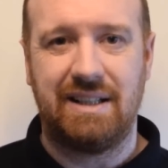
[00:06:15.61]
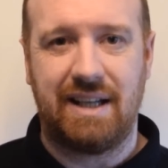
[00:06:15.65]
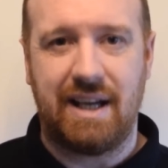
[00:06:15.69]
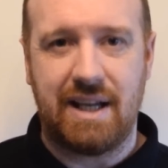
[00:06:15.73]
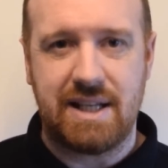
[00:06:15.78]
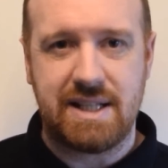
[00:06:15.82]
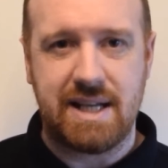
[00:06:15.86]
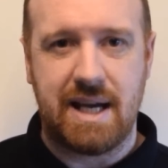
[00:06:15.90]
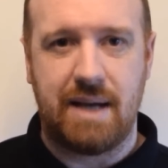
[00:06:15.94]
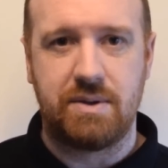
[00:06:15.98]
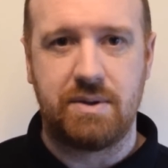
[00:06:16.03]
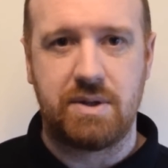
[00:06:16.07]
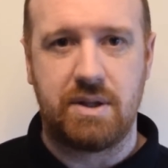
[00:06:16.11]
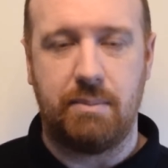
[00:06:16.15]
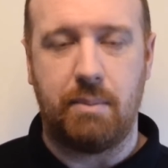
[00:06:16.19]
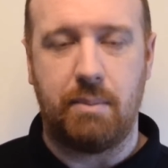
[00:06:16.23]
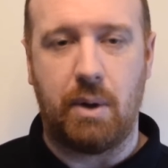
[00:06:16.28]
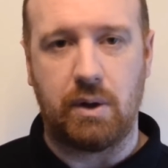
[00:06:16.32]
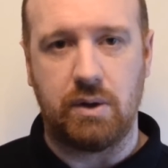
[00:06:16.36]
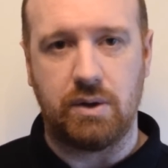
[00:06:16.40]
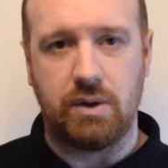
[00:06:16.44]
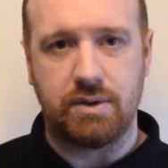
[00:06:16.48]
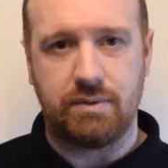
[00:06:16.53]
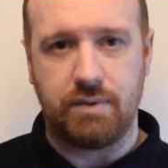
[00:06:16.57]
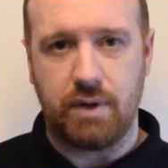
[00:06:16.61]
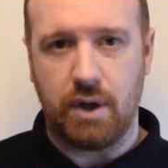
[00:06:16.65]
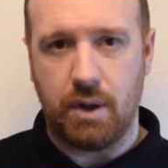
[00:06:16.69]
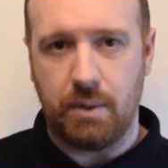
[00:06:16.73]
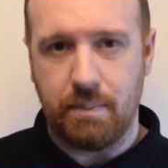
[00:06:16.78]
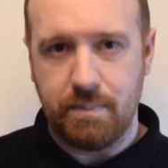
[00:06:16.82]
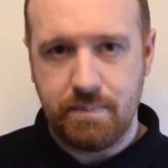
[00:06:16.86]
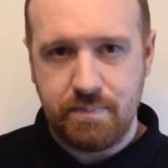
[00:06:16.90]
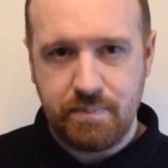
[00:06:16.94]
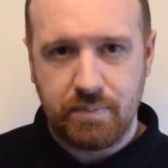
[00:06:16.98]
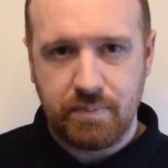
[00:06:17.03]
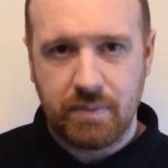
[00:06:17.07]
You get down to the model's
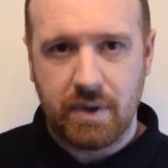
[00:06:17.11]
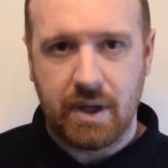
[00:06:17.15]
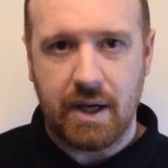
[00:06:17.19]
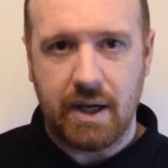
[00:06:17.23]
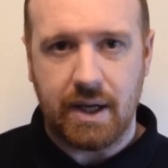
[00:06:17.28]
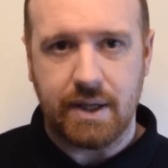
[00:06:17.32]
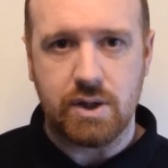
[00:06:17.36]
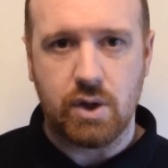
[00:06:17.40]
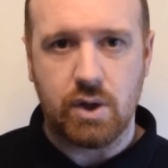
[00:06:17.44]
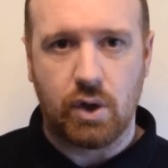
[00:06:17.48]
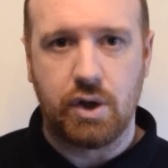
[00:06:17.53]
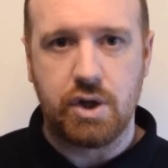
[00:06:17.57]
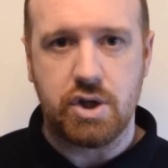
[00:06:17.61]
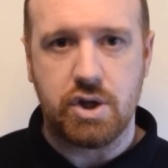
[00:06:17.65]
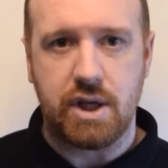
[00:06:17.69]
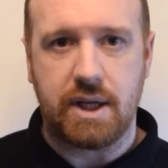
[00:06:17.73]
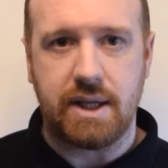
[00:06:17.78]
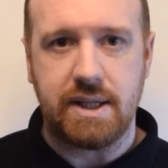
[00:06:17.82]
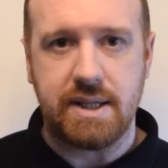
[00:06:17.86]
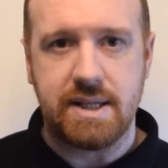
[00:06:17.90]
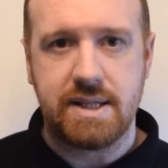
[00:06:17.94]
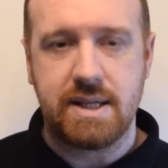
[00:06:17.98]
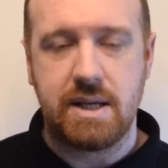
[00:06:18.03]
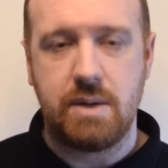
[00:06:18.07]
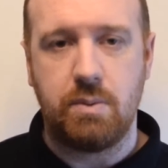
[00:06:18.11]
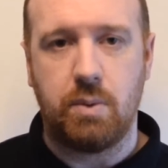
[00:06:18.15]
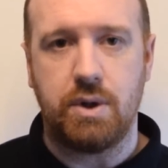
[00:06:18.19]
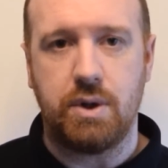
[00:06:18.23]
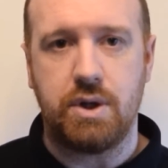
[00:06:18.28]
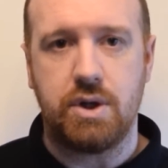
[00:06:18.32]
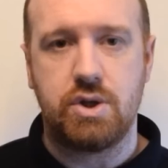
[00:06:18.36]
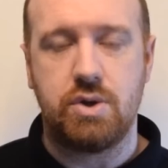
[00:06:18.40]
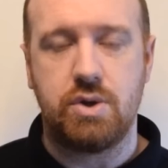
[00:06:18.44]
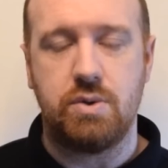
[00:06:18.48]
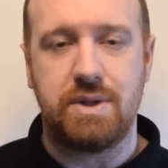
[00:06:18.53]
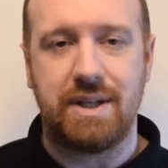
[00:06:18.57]
view. As long as you can see
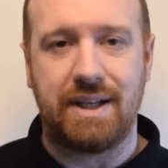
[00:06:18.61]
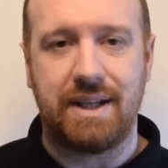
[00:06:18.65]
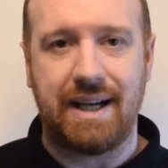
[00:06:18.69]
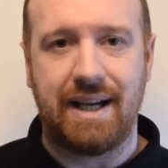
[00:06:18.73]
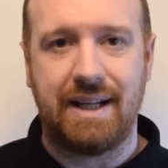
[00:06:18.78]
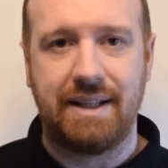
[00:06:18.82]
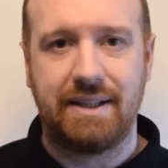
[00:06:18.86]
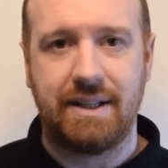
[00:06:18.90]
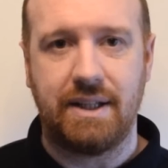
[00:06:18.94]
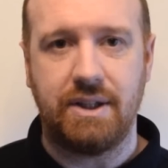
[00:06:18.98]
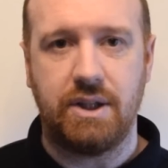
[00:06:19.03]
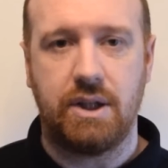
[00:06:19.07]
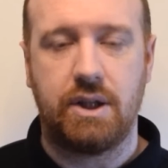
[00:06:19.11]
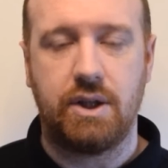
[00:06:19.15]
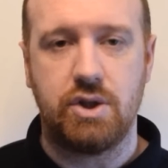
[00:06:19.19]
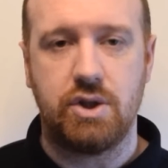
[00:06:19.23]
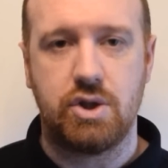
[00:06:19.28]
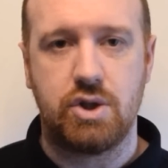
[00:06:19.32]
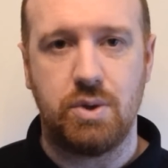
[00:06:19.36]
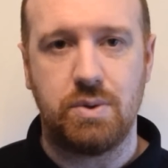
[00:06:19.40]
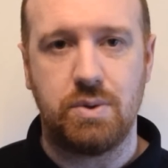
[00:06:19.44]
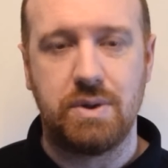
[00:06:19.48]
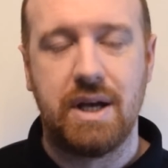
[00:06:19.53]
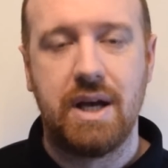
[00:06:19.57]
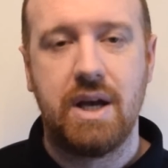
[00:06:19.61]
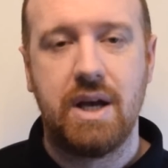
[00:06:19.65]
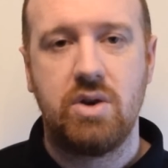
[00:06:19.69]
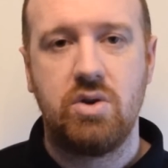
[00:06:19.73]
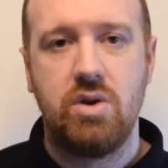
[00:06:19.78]
what you're shooting at, then you can shoot.